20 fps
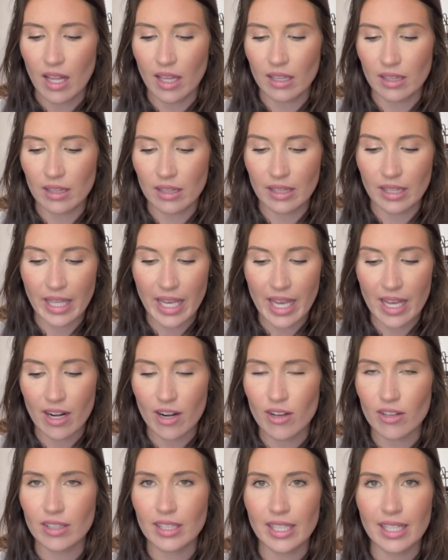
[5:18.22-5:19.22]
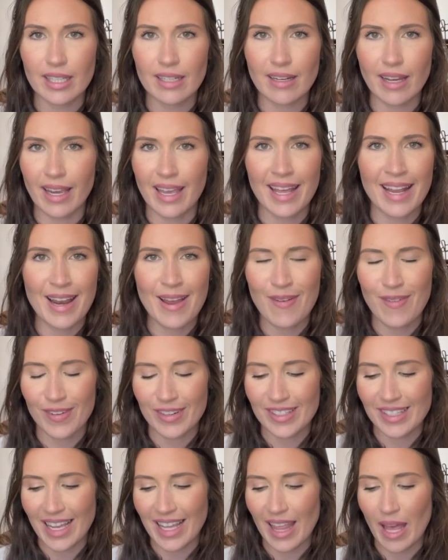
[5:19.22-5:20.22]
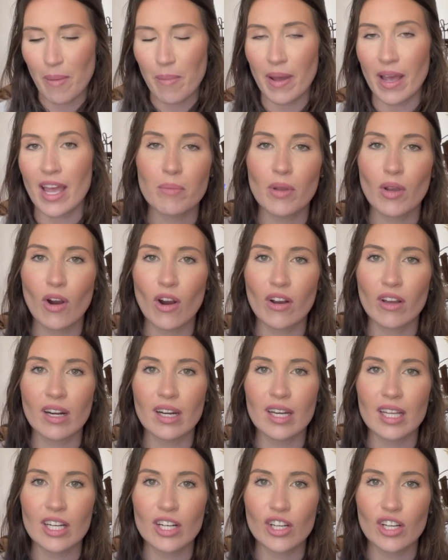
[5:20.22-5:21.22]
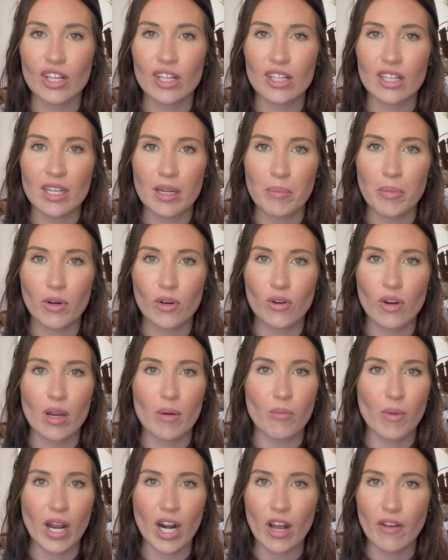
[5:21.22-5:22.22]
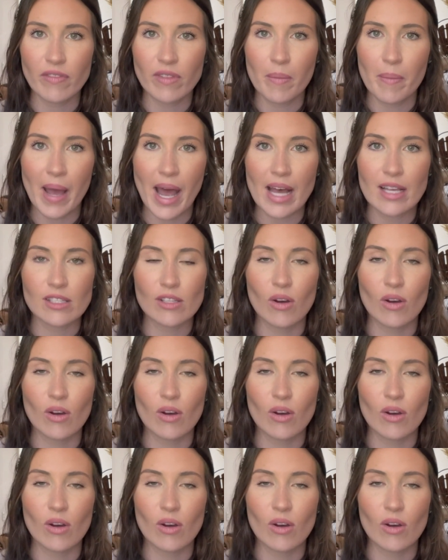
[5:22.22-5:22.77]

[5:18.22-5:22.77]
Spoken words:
Lanolin, I can never say that, but we are gonna need a good nipple cream right off the bat.